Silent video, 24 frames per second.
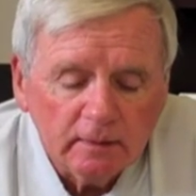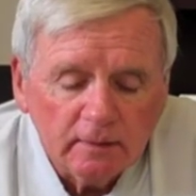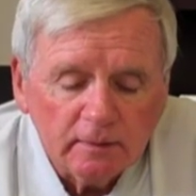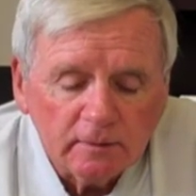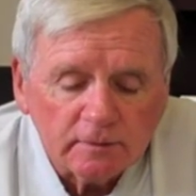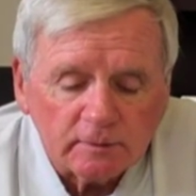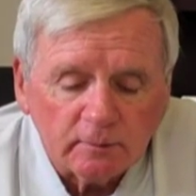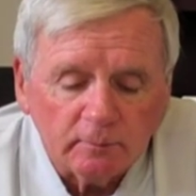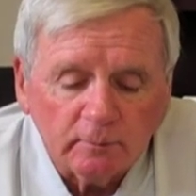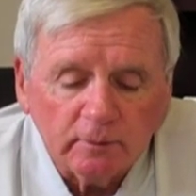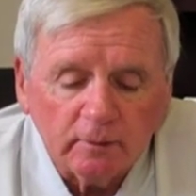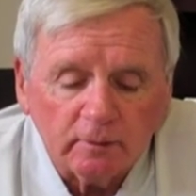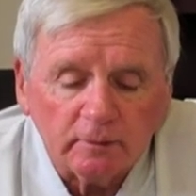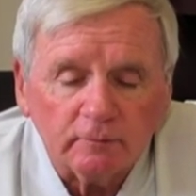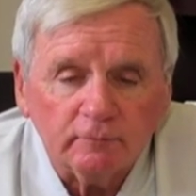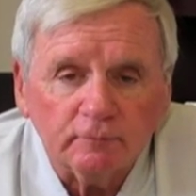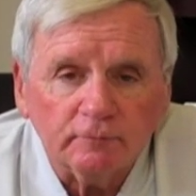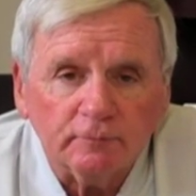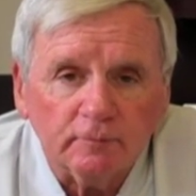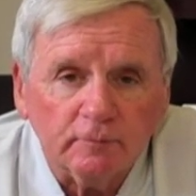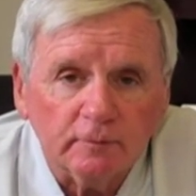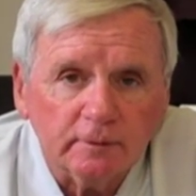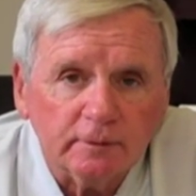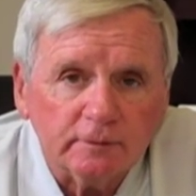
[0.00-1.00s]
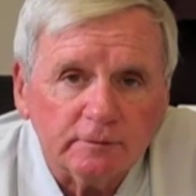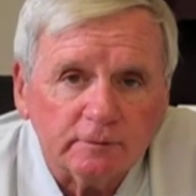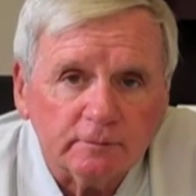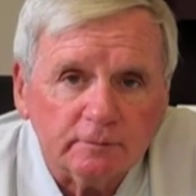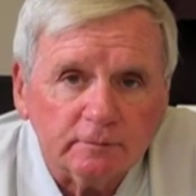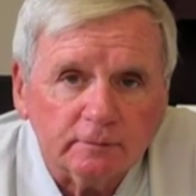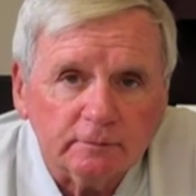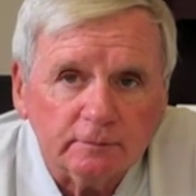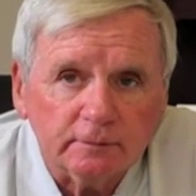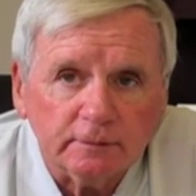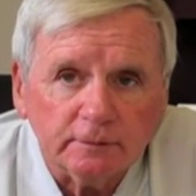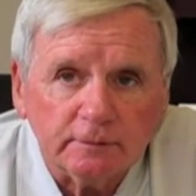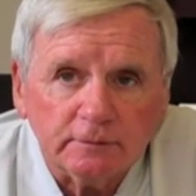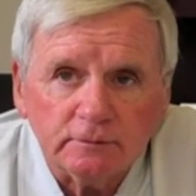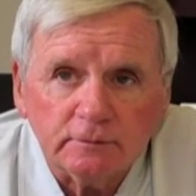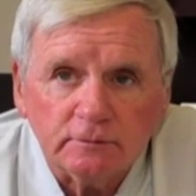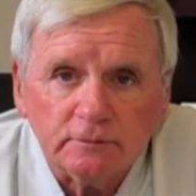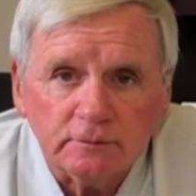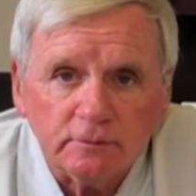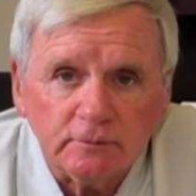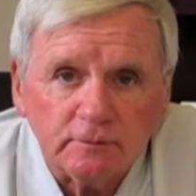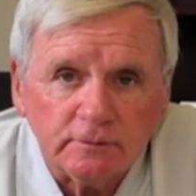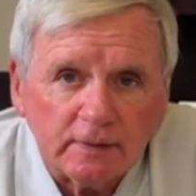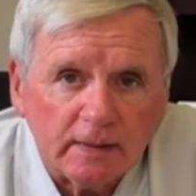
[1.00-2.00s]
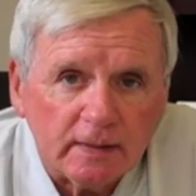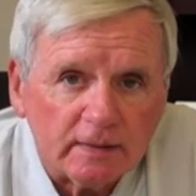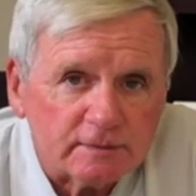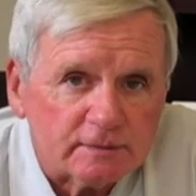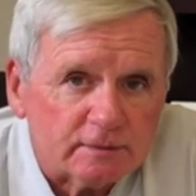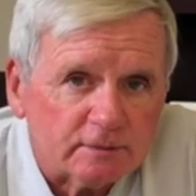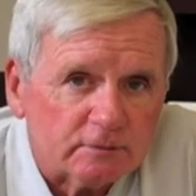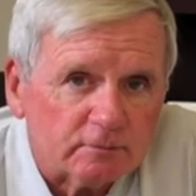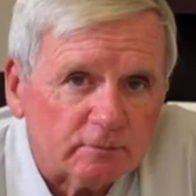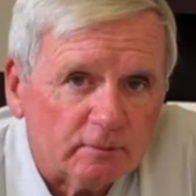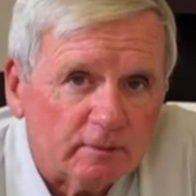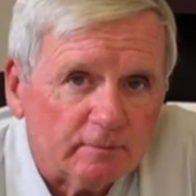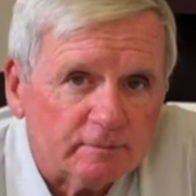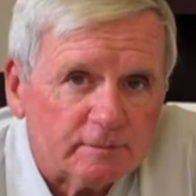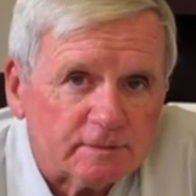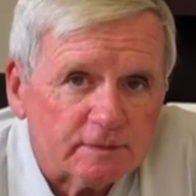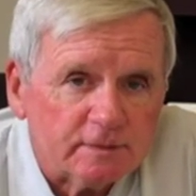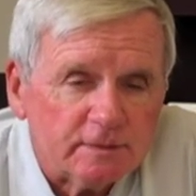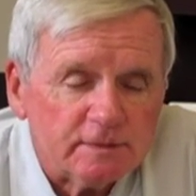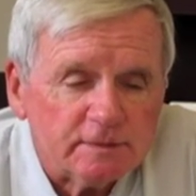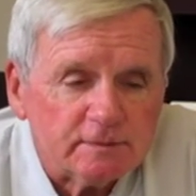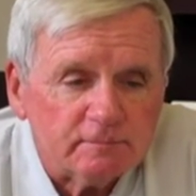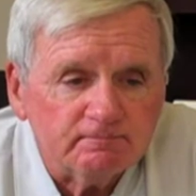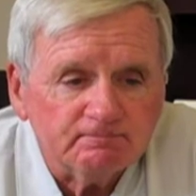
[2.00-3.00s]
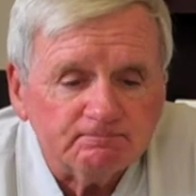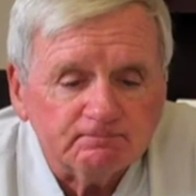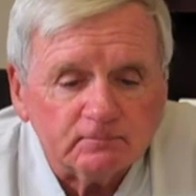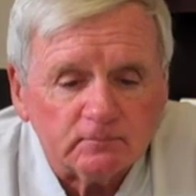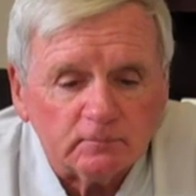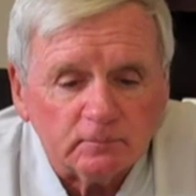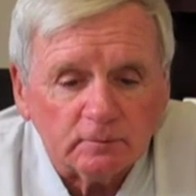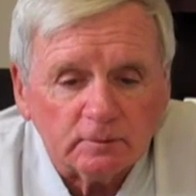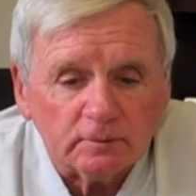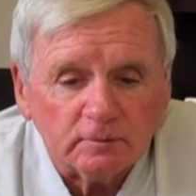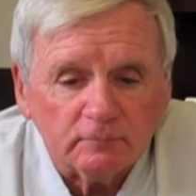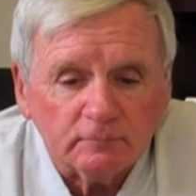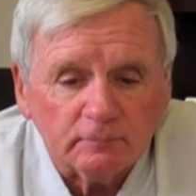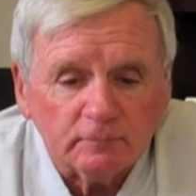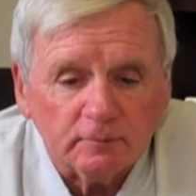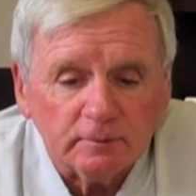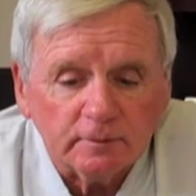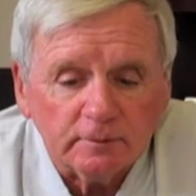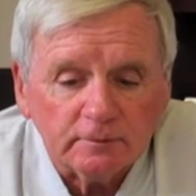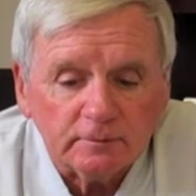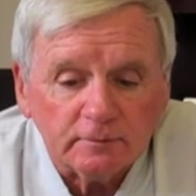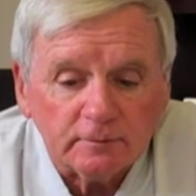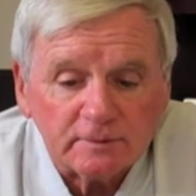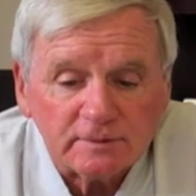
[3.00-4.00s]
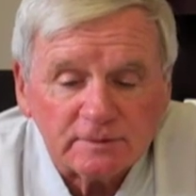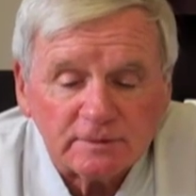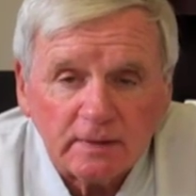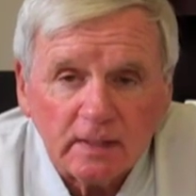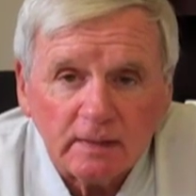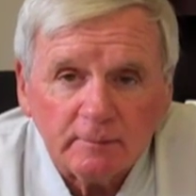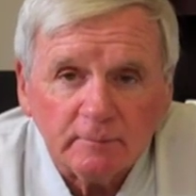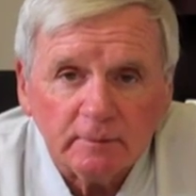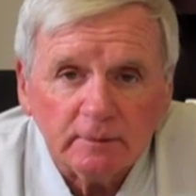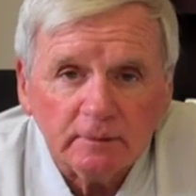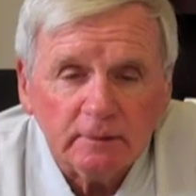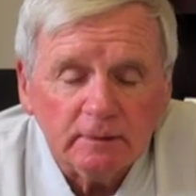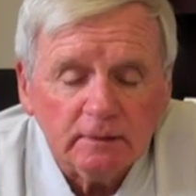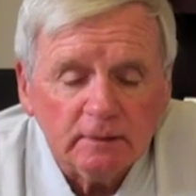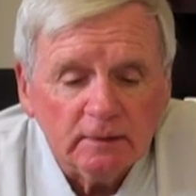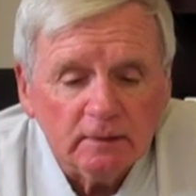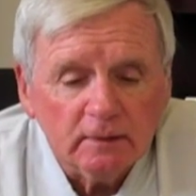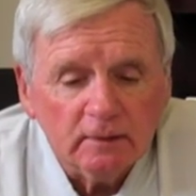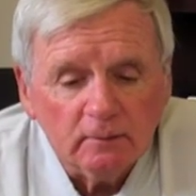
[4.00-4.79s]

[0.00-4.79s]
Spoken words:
So we're looking forward to the 2012 season. We're looking forward to excitement.